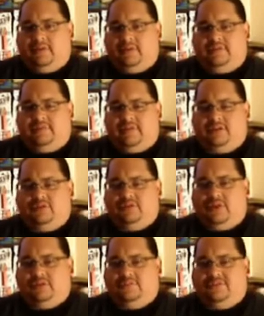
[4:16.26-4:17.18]
if I do
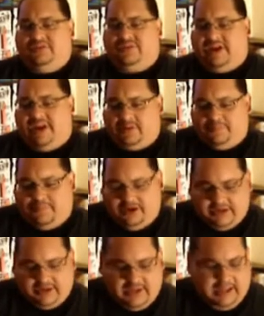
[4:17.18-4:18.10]
not mistake.
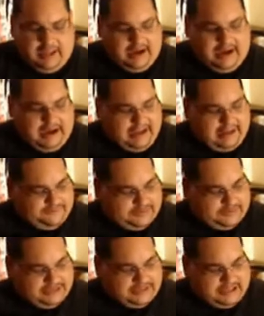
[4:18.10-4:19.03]
But I have
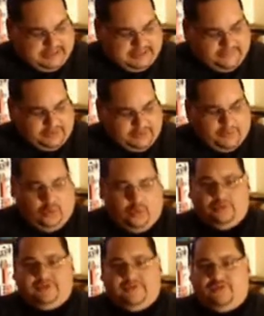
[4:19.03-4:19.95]
to say that from
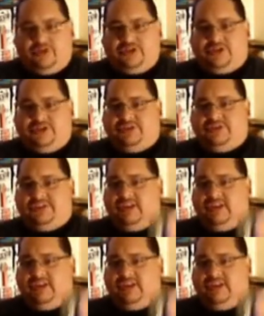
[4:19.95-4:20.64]
all the versions,